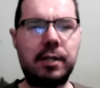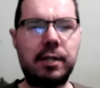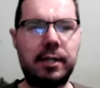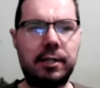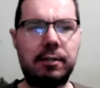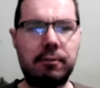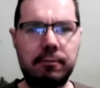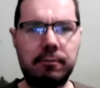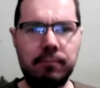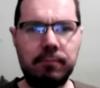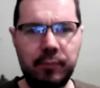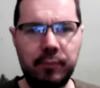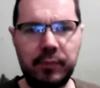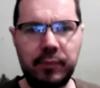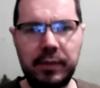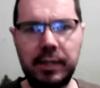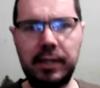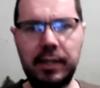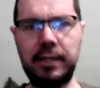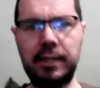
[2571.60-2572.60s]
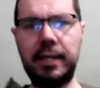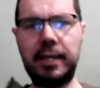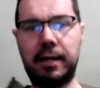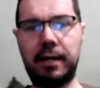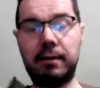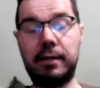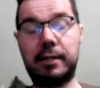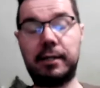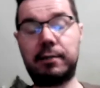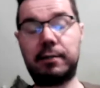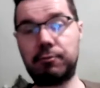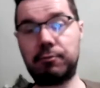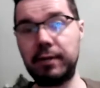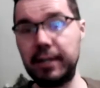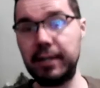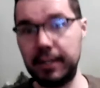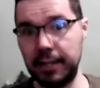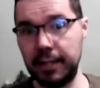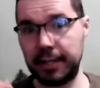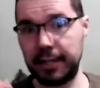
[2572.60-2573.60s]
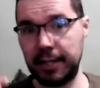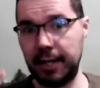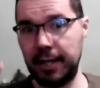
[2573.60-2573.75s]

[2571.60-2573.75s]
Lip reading: like and create like